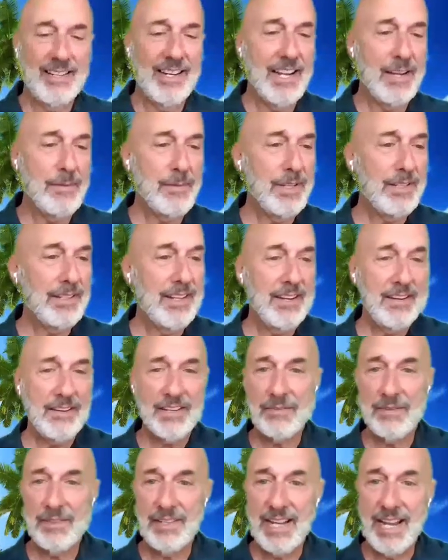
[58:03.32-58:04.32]
And I'm at
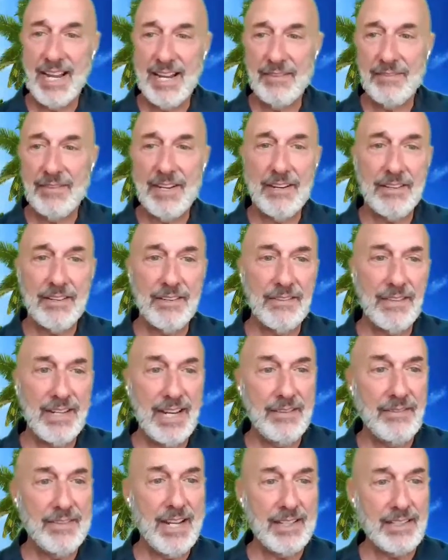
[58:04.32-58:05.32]
Caregiver Dave,
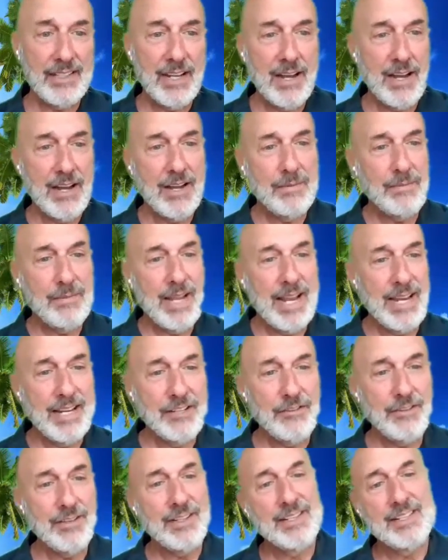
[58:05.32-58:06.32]
caregiverdave.com.
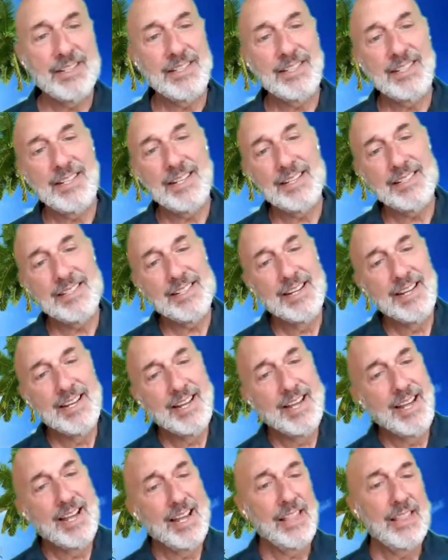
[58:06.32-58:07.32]
Adrienne is at
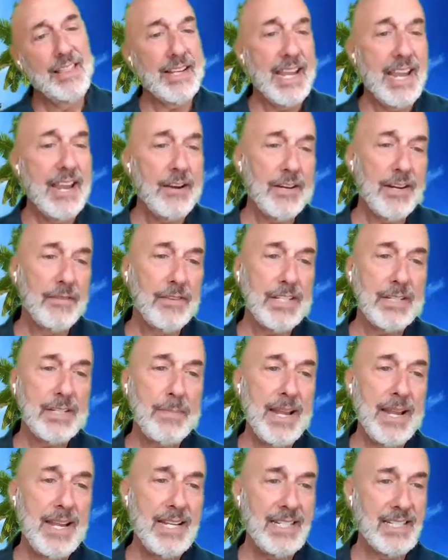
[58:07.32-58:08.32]

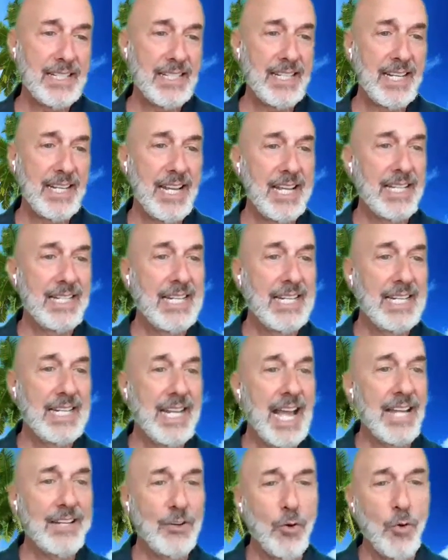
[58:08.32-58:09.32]

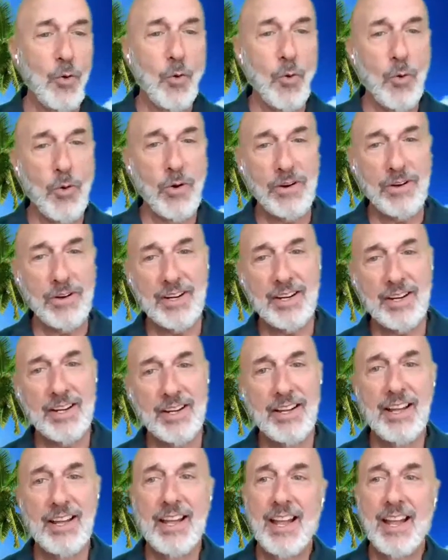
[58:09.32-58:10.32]
thecaregiverspace.org.
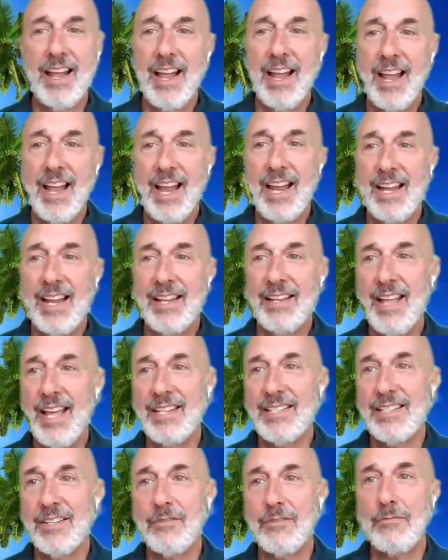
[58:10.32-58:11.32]
And that's a
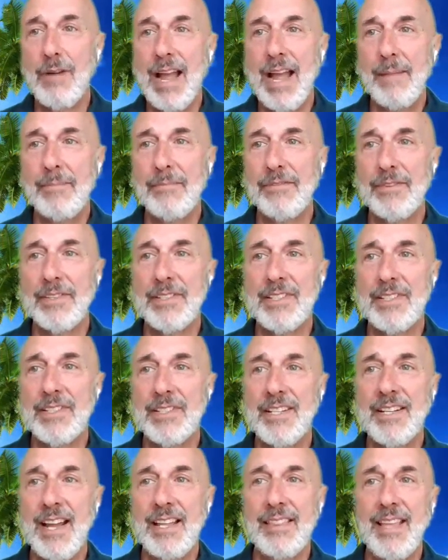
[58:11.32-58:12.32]
wrap for today.
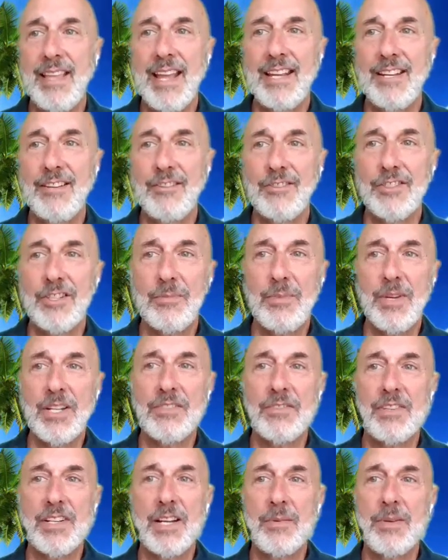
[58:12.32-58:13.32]
Thank you so much for
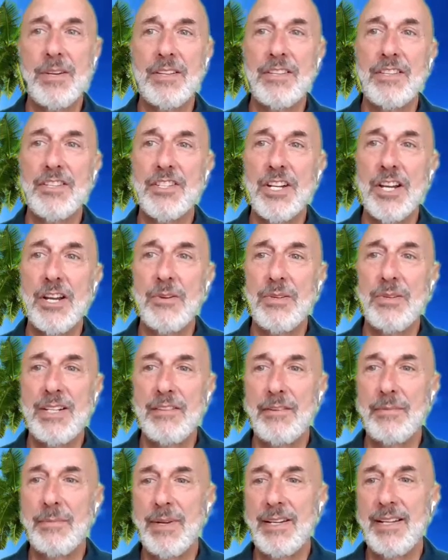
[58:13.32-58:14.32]
coming on the show, and
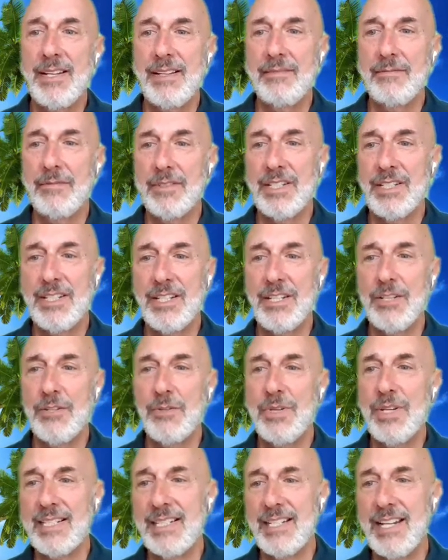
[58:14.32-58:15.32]
everybody, we'll see you
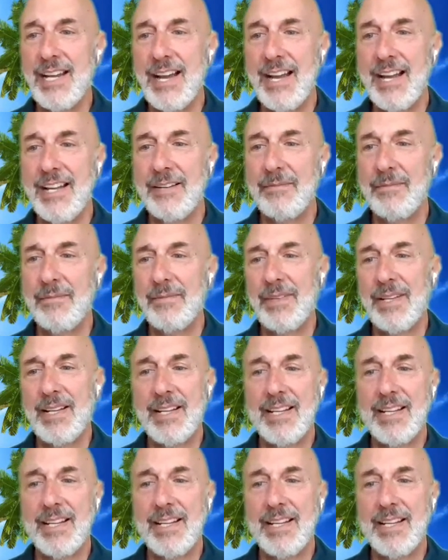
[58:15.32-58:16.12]
next time.